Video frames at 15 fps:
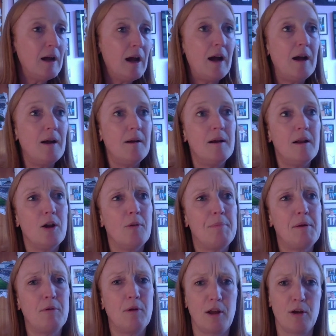A lot of
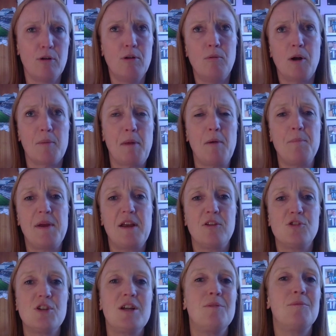people are like, oh, what about
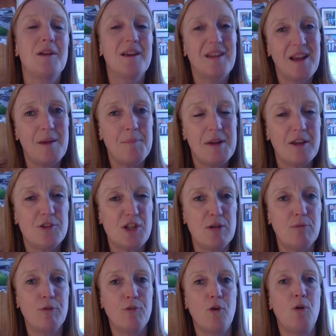PSG? And we're like, yeah, PSG
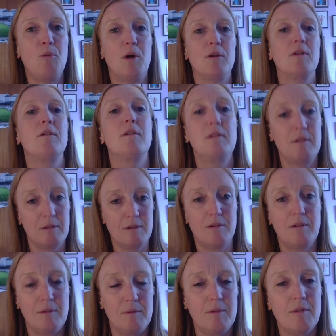was 4-1.
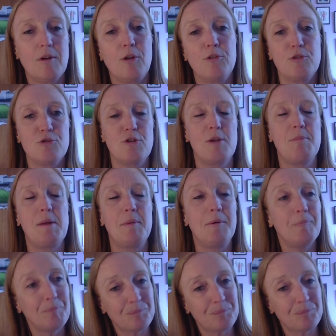Concentrate, people.